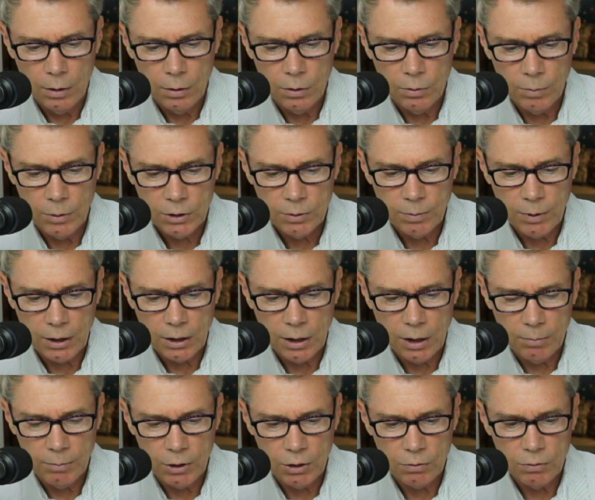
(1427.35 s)
You missed my
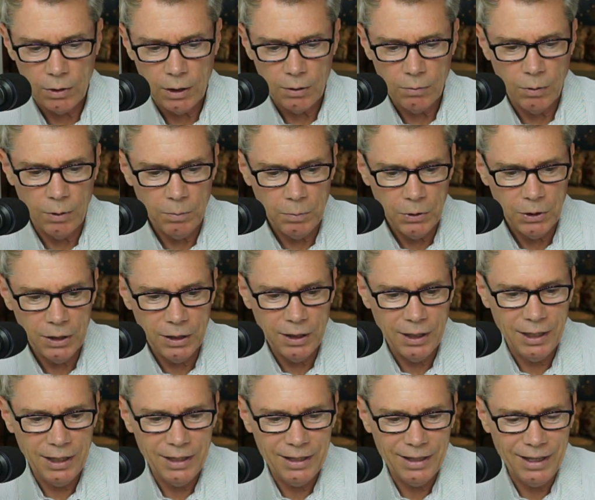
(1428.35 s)
comment, Craig. We'll put
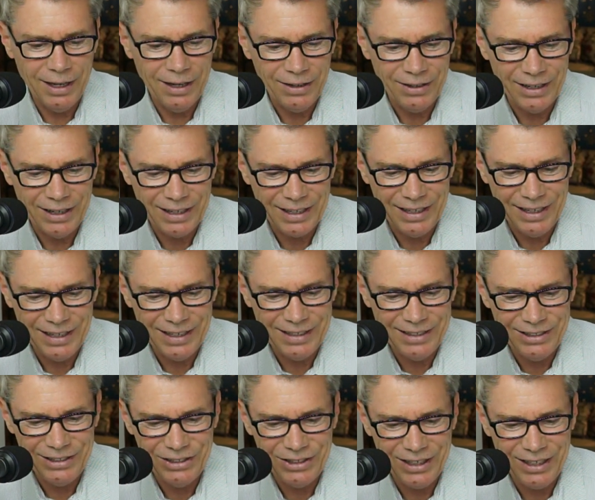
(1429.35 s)
it in there
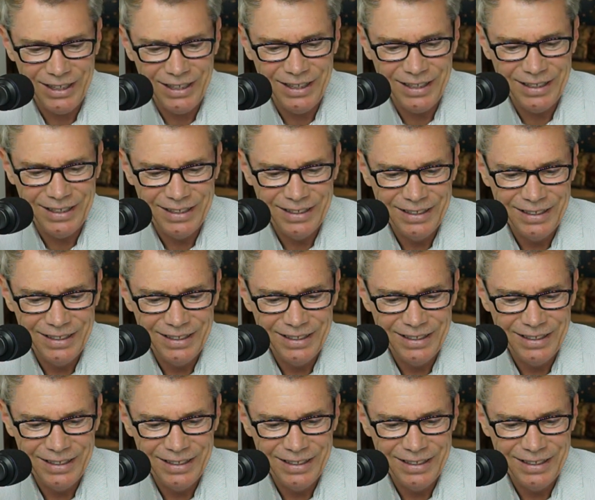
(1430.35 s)
again, Chi.